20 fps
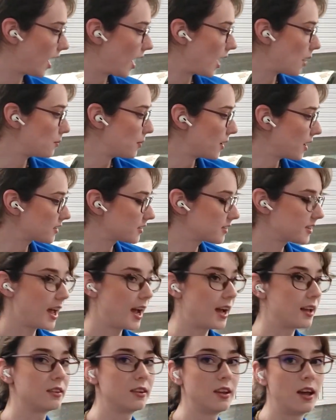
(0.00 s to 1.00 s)
I picked
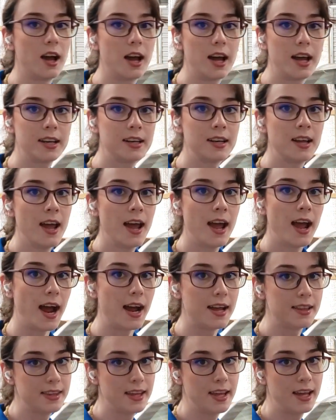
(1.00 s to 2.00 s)
that line
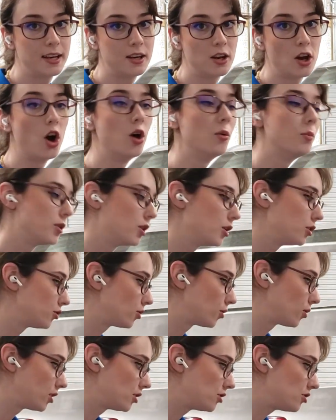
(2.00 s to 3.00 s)
and then open the
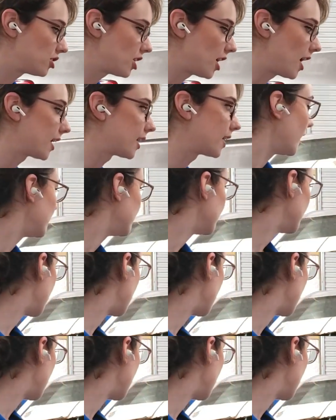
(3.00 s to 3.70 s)
door and check. And then